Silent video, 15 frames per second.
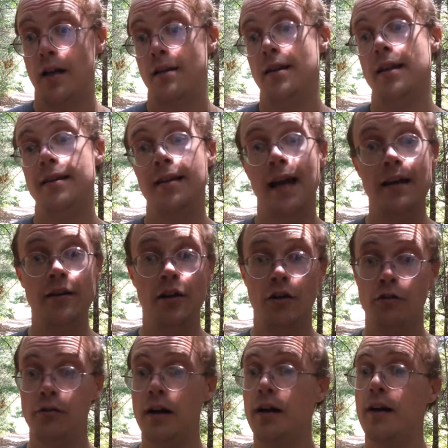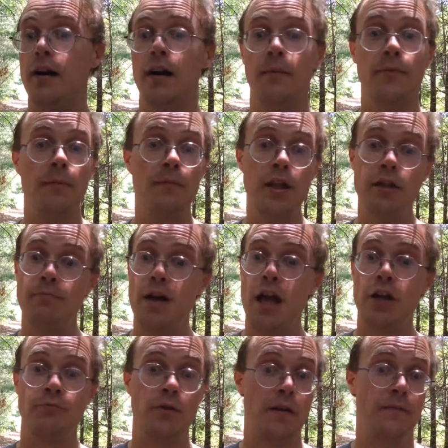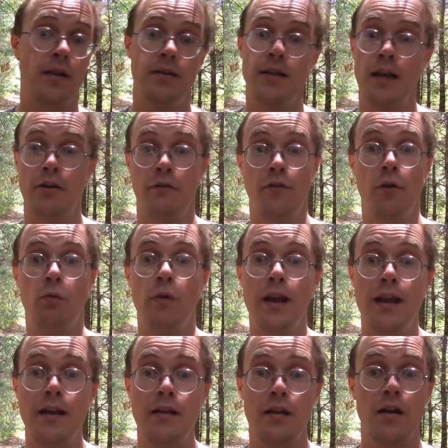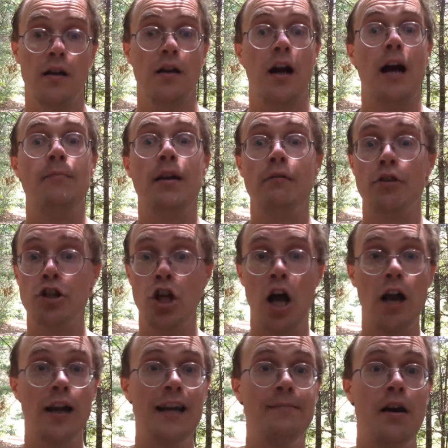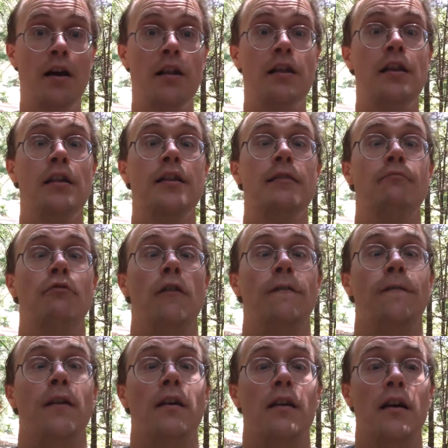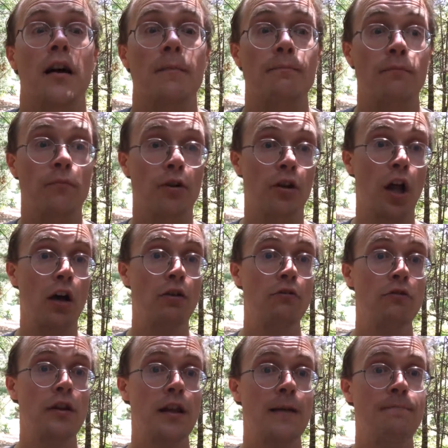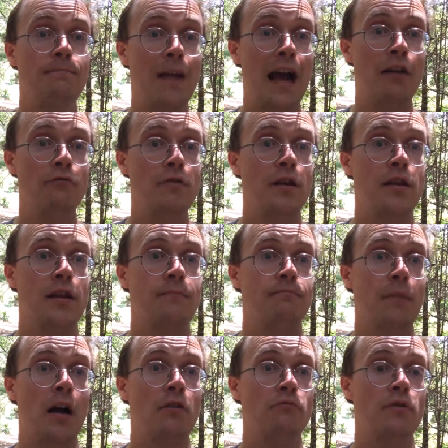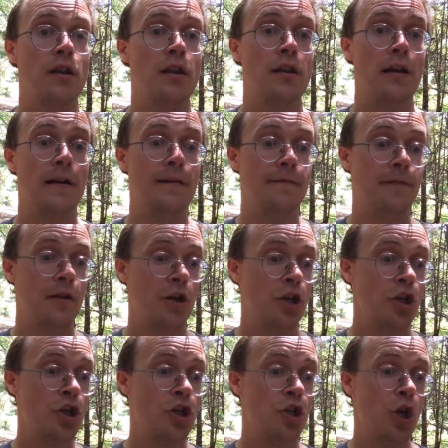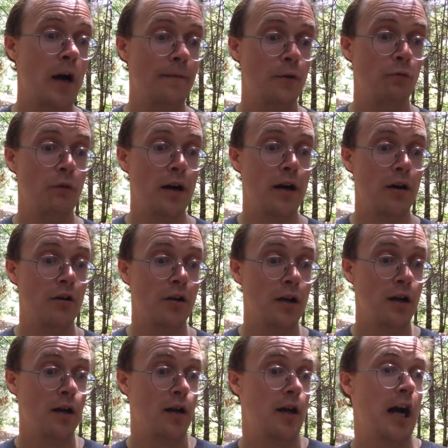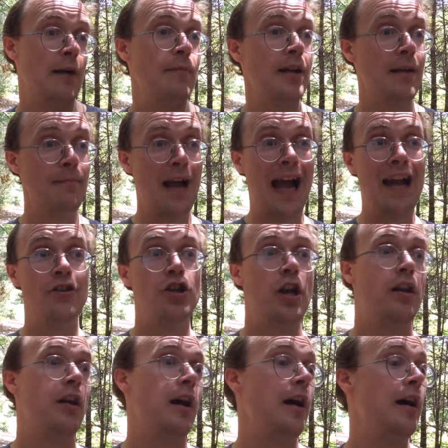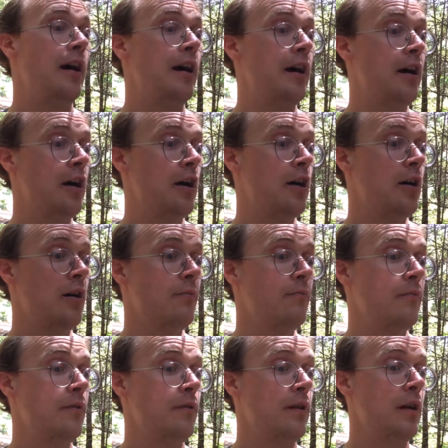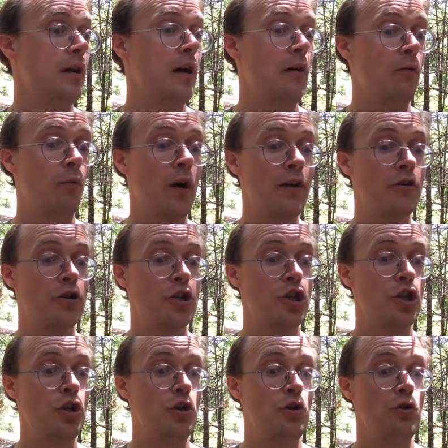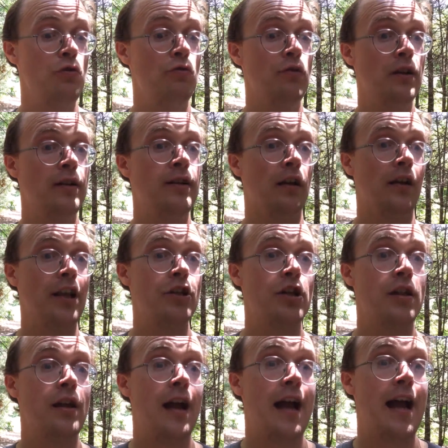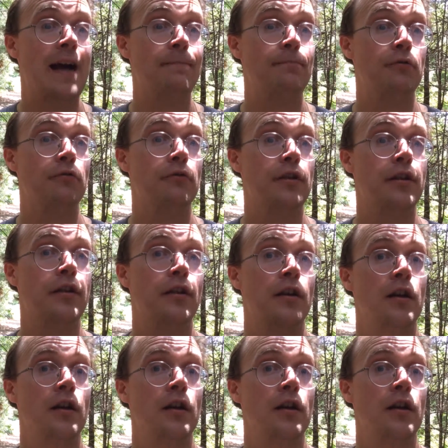Nintendo, the mismanagement of Nintendo of the Wii, I mean, we're talking about a system with loads and mountains of shovelware. I mean, imagine one or two delicious apples